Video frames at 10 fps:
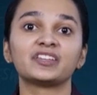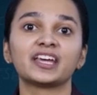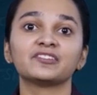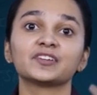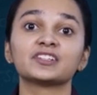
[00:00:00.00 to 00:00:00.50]

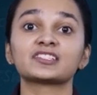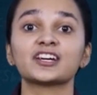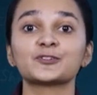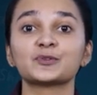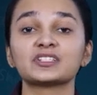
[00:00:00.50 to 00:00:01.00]
Then we have
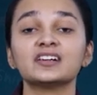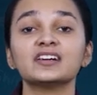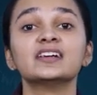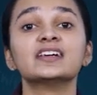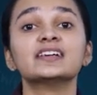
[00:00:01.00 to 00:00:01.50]
discussed who is
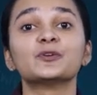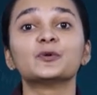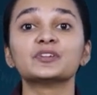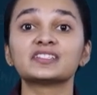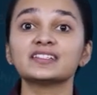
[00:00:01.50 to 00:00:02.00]
the
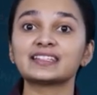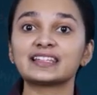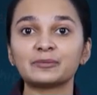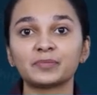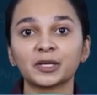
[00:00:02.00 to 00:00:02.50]
who is a
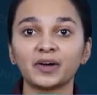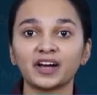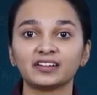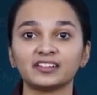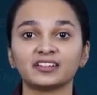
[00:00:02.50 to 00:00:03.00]
sleeping
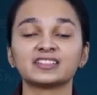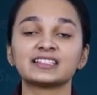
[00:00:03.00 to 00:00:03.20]
partner.